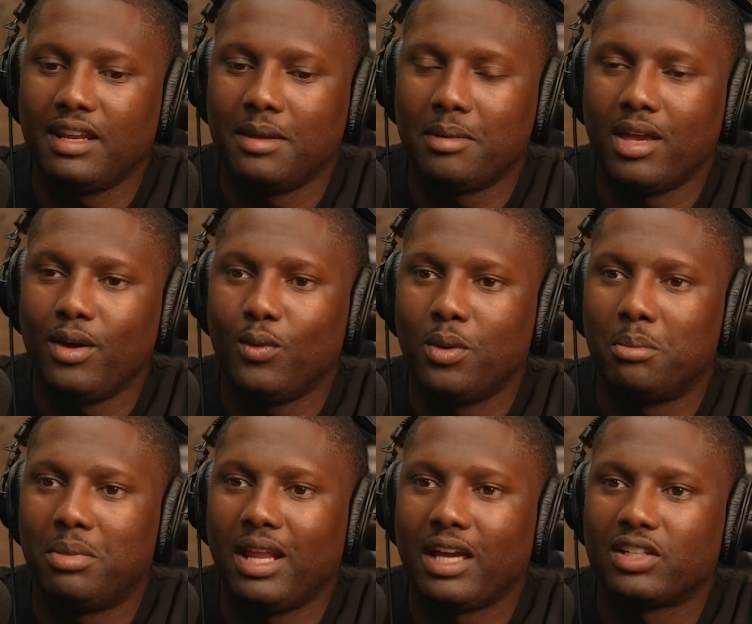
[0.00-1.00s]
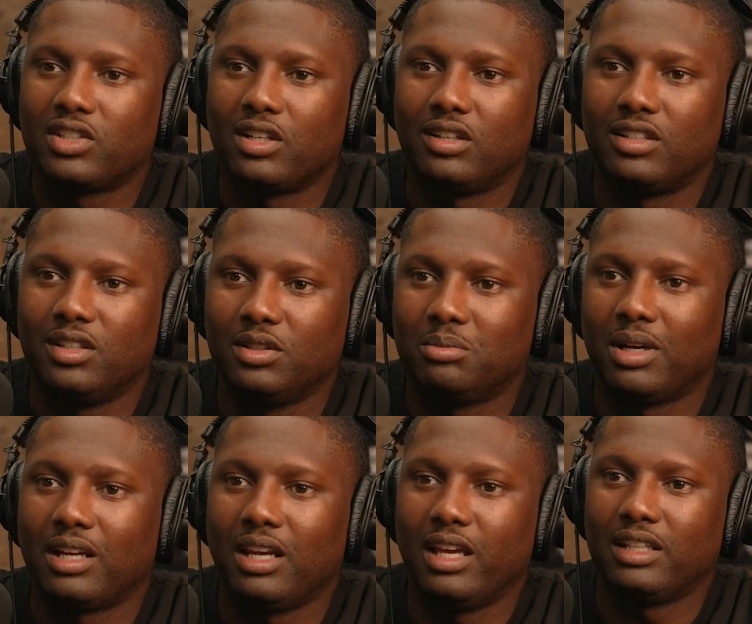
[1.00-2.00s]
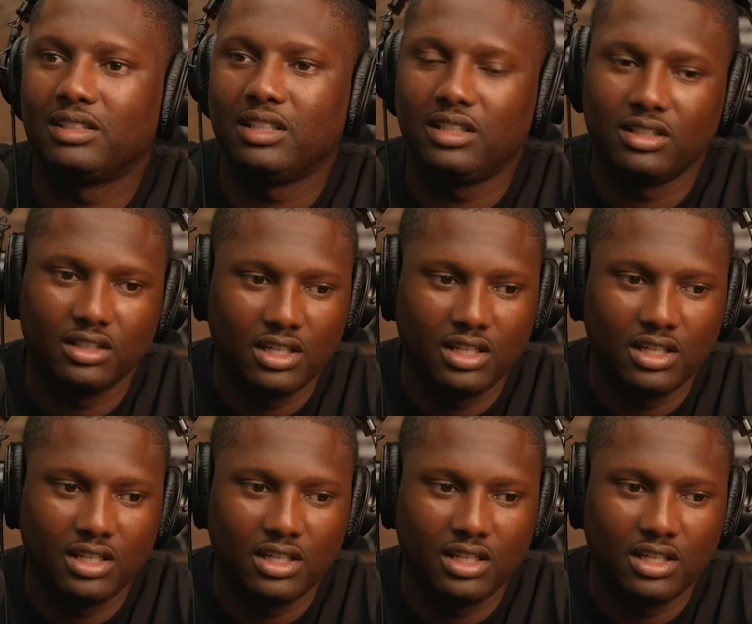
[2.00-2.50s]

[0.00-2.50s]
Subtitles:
named Edward Blackshaw. He was my class leader.